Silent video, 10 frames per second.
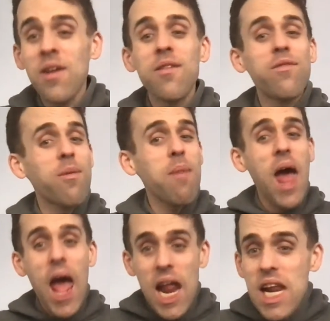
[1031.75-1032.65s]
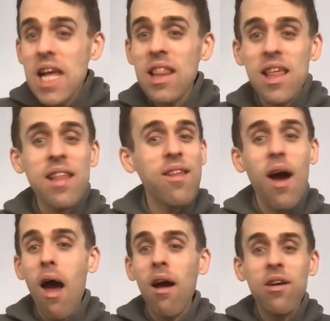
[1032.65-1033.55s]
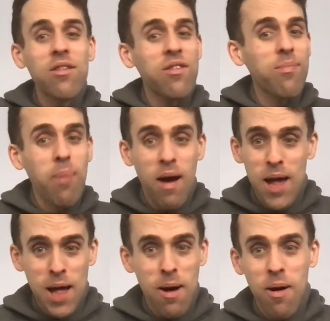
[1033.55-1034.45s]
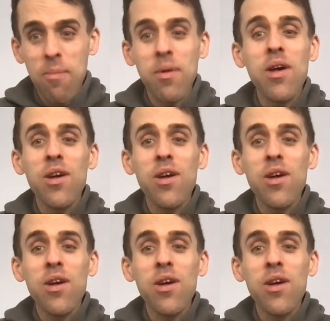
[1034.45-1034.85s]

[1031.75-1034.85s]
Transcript: from anything that can spike up